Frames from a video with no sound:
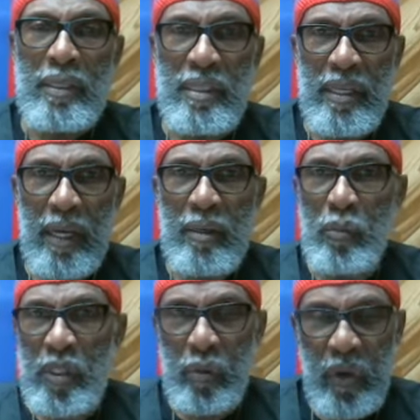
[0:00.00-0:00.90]
To take them
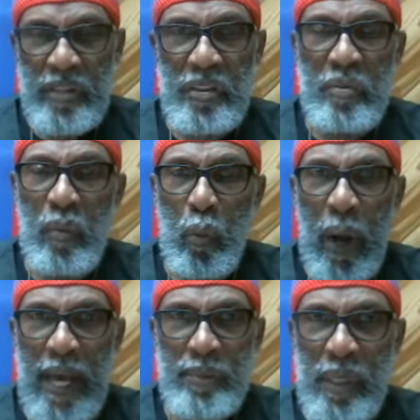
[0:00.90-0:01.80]
with the rest of the
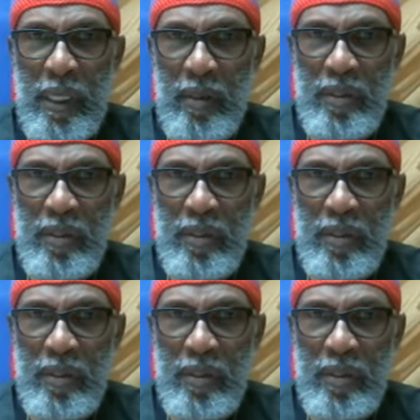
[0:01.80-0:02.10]
wise men because